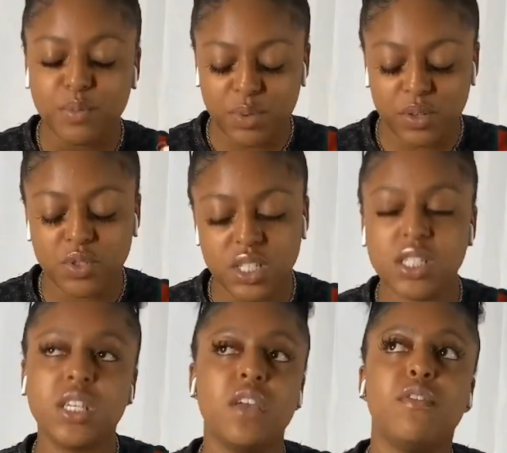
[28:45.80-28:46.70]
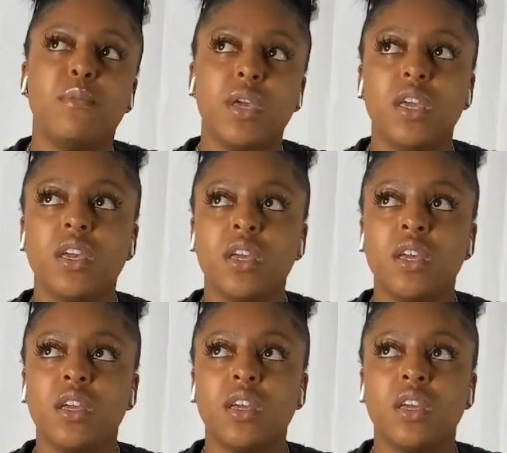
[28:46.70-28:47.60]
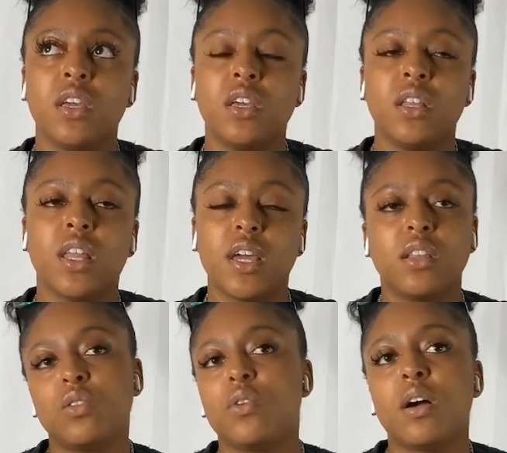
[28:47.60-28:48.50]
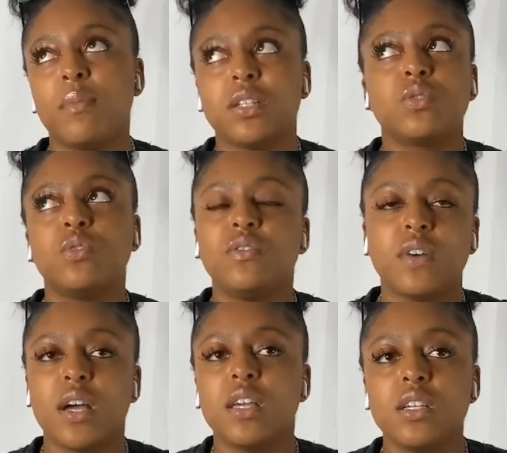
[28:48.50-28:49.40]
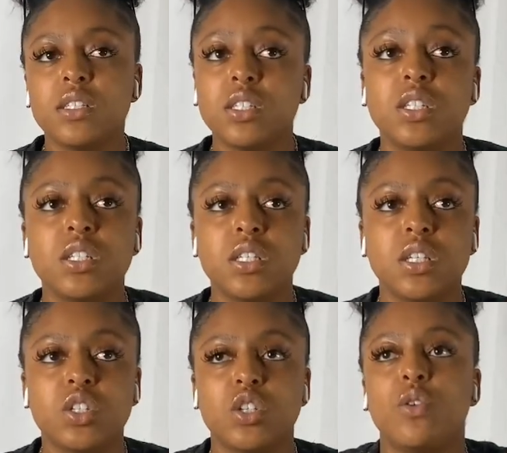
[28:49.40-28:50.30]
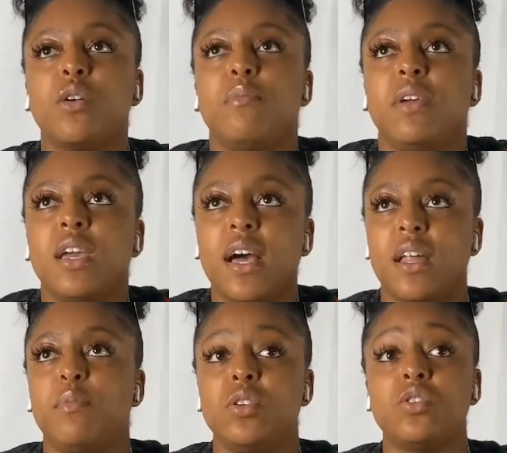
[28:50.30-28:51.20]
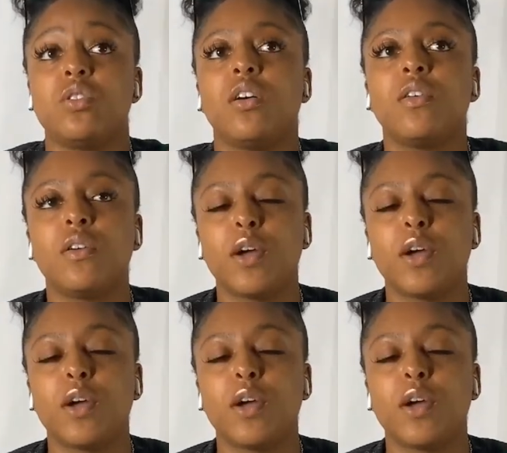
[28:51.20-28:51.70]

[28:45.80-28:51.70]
she's given me, like throughout my 25 years. It's just showing me how to be strong.